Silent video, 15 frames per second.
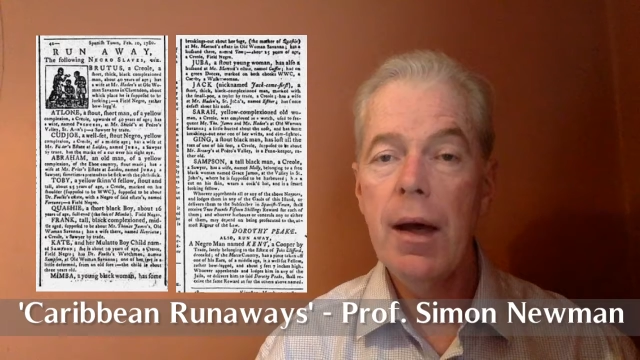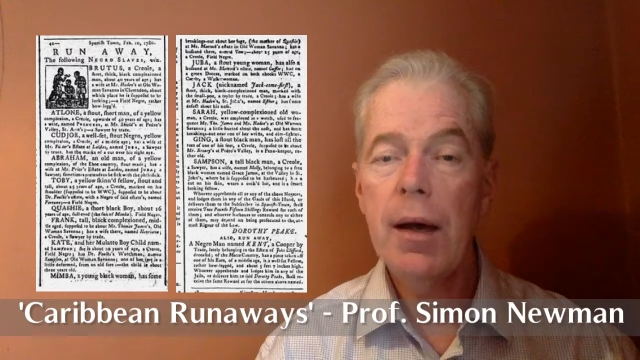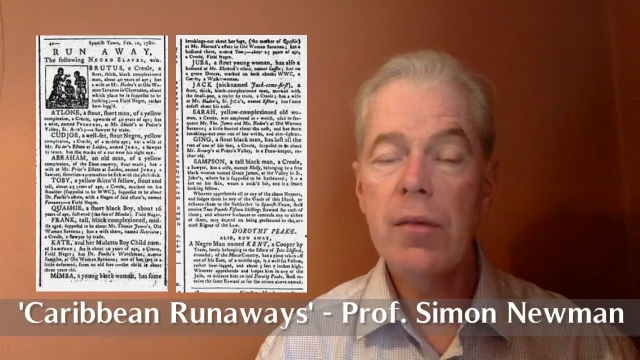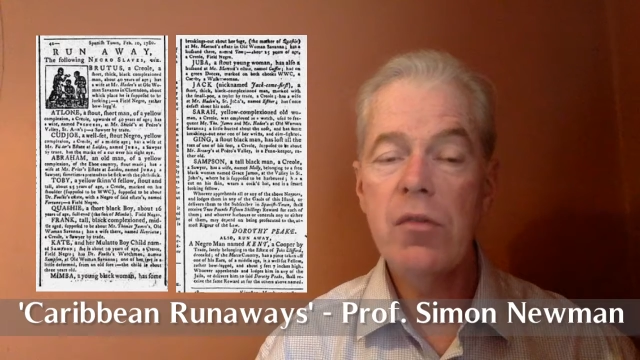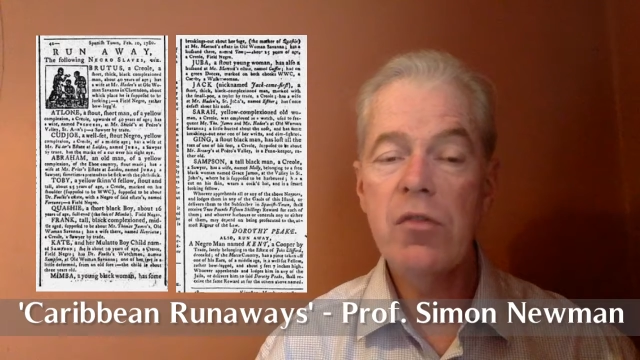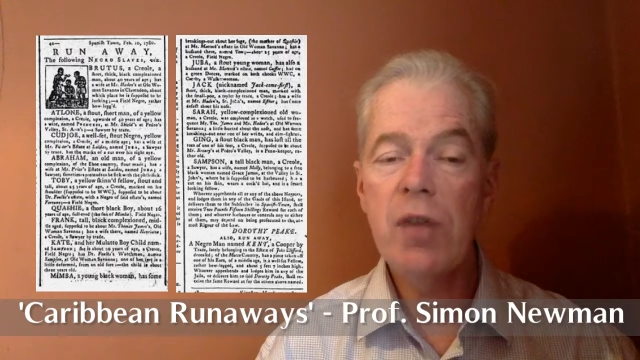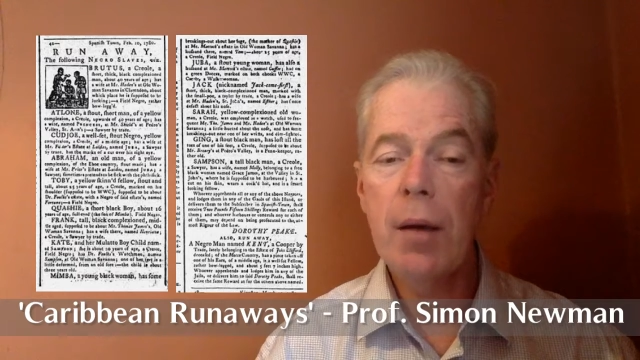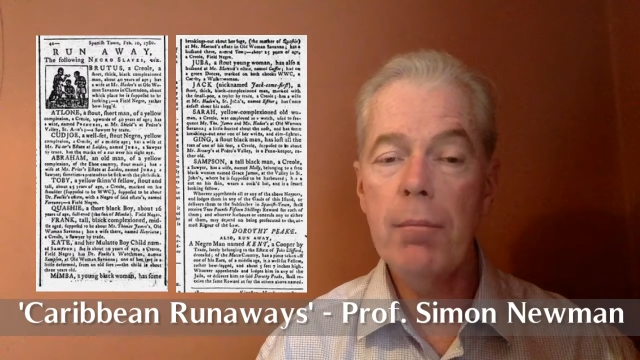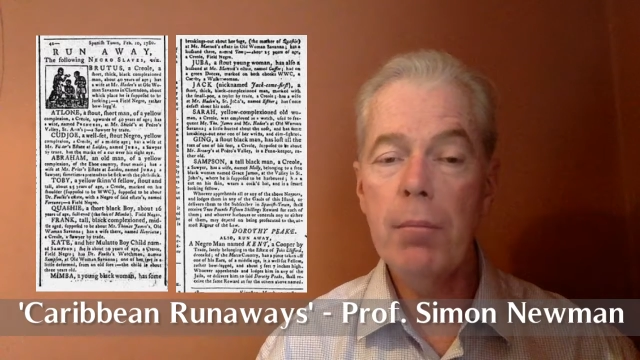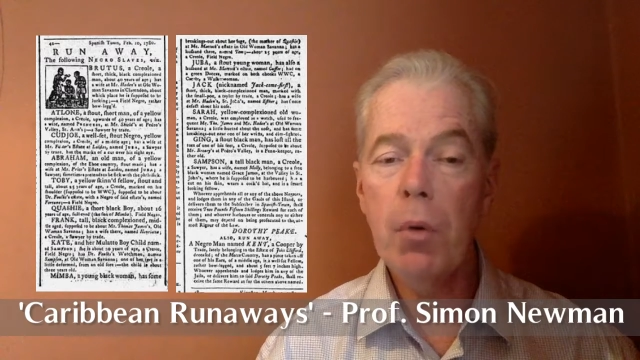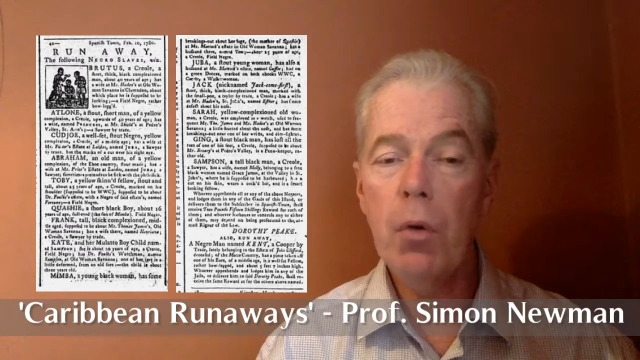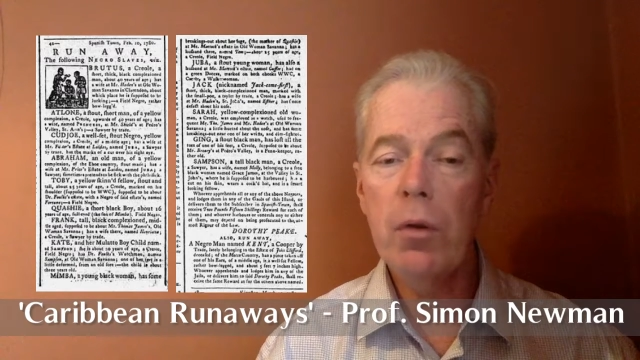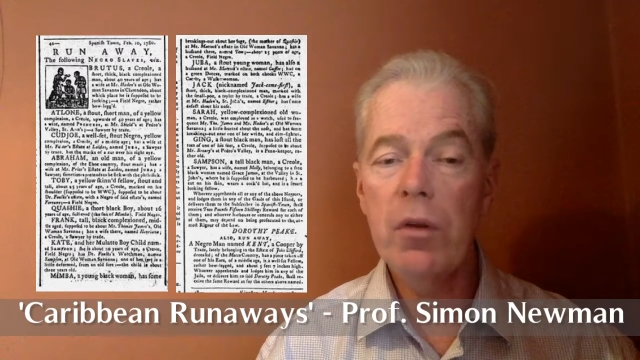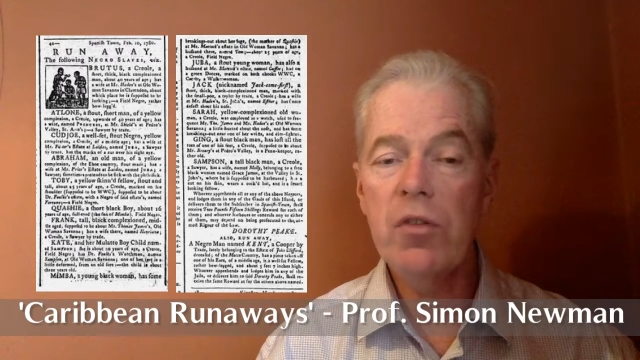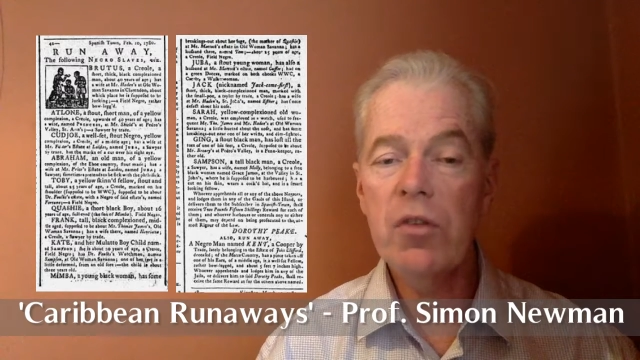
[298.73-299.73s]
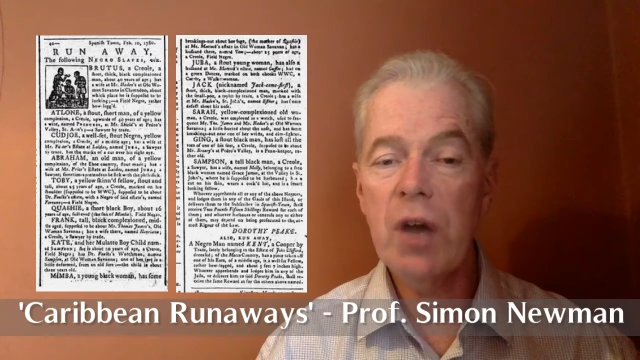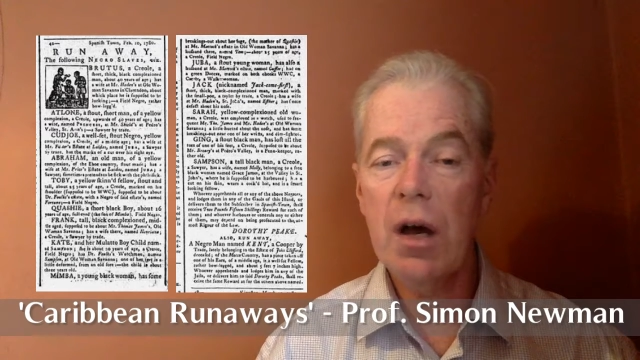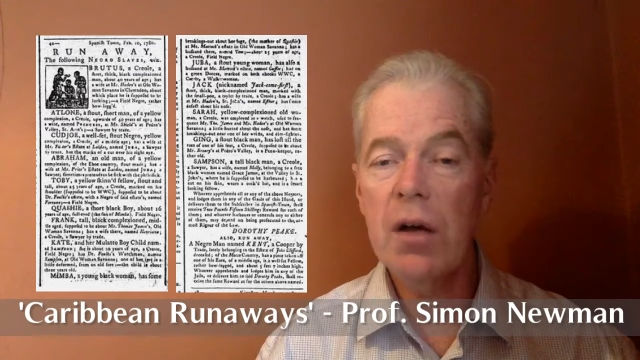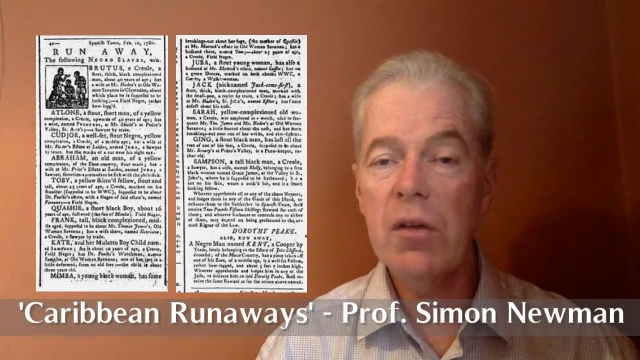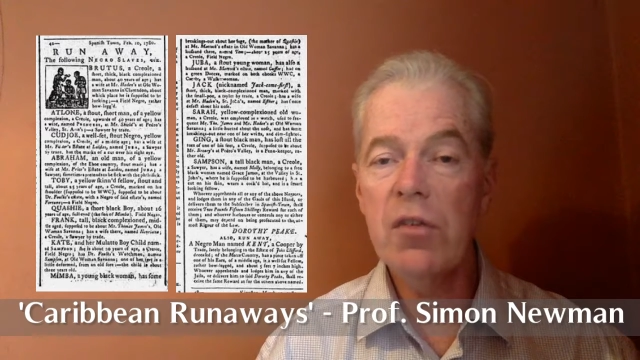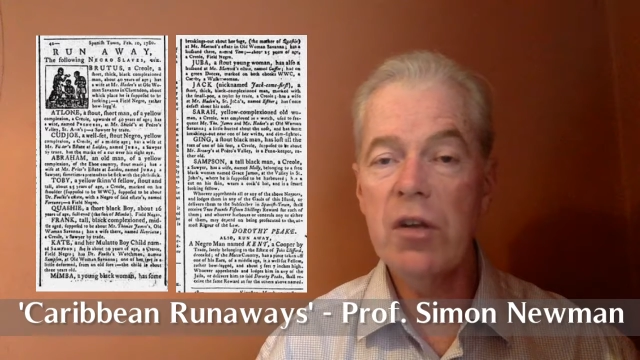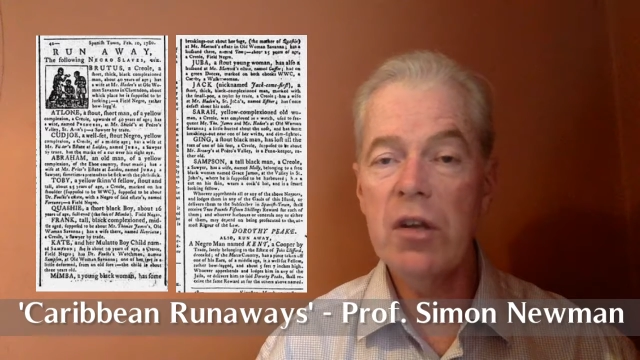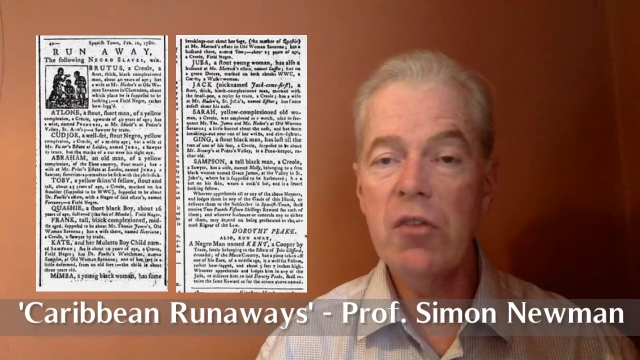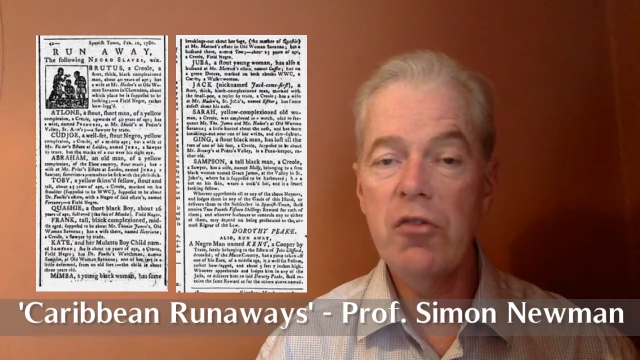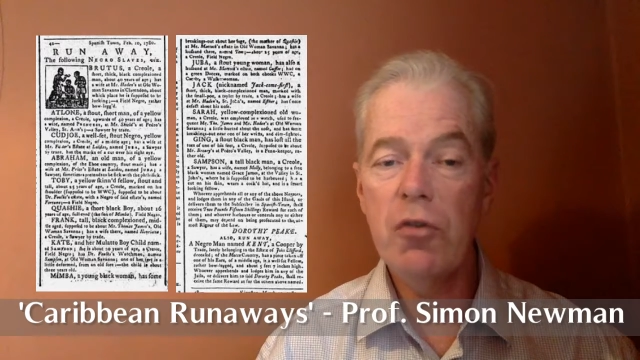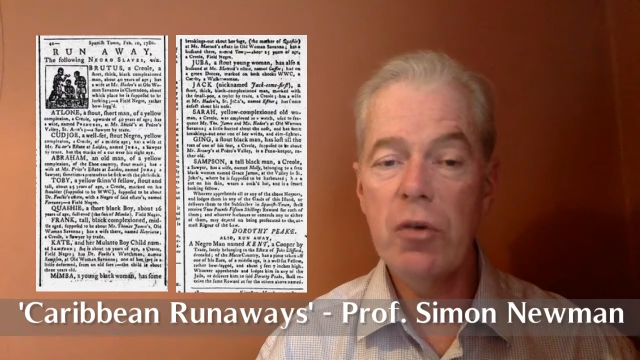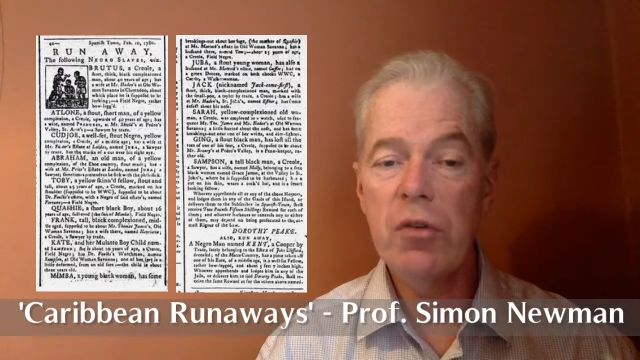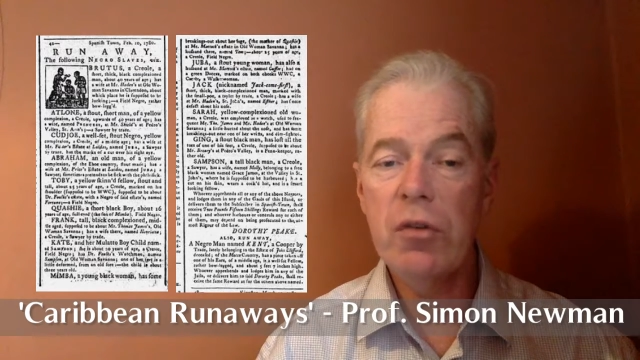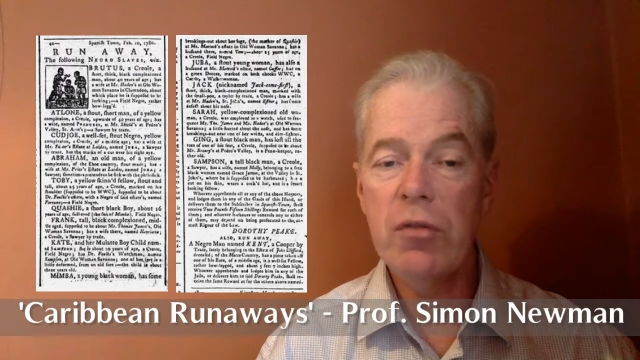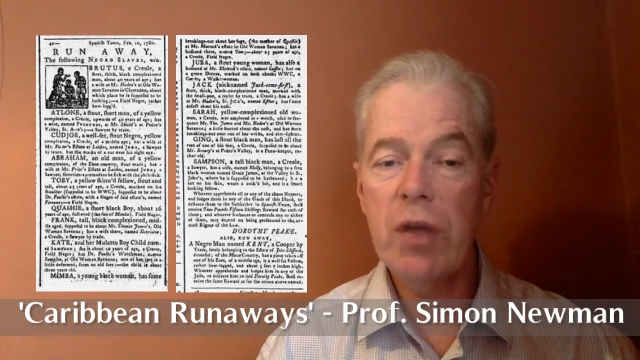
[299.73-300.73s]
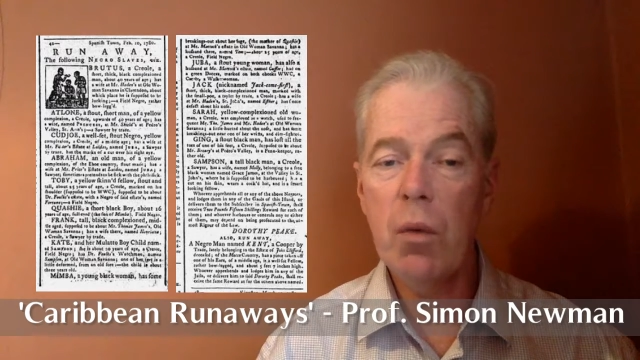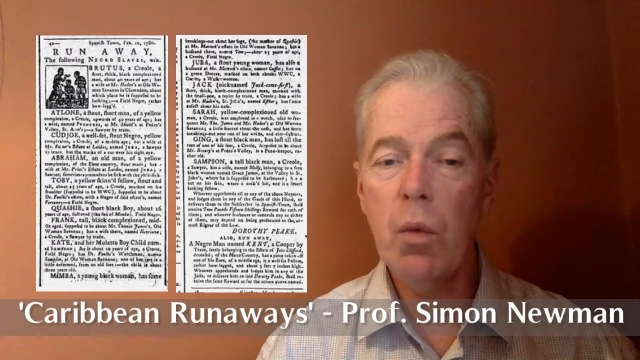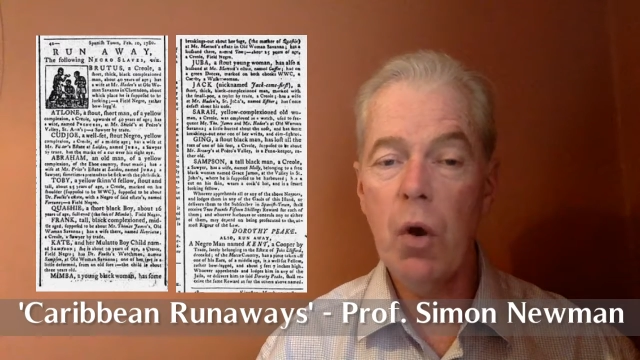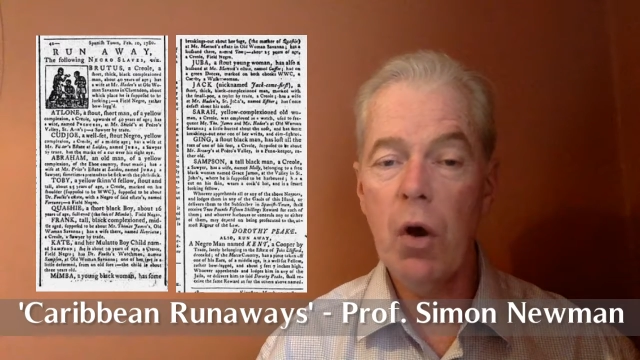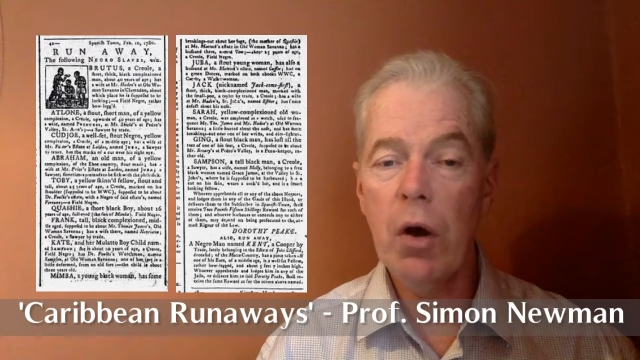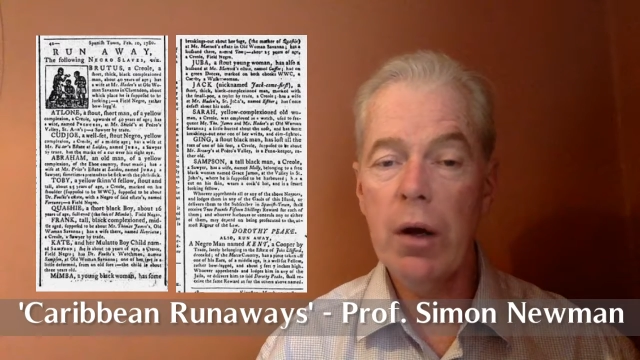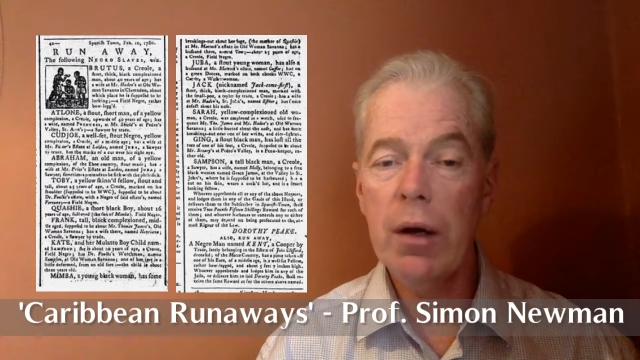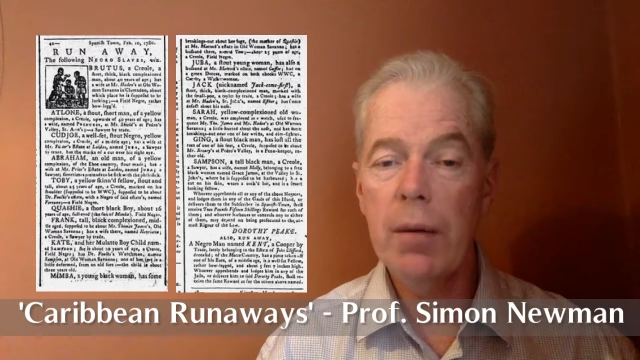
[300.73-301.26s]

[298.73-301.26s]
and some bore the scars and injuries of their work.